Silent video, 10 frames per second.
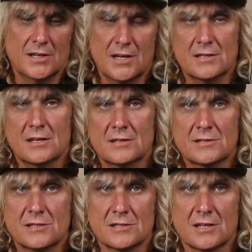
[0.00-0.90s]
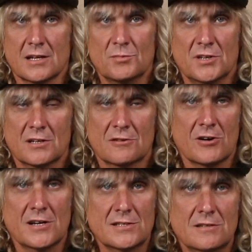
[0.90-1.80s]
It's just going to be a
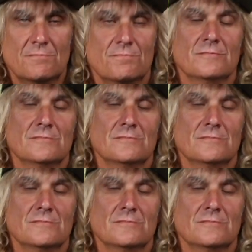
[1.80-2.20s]
crazy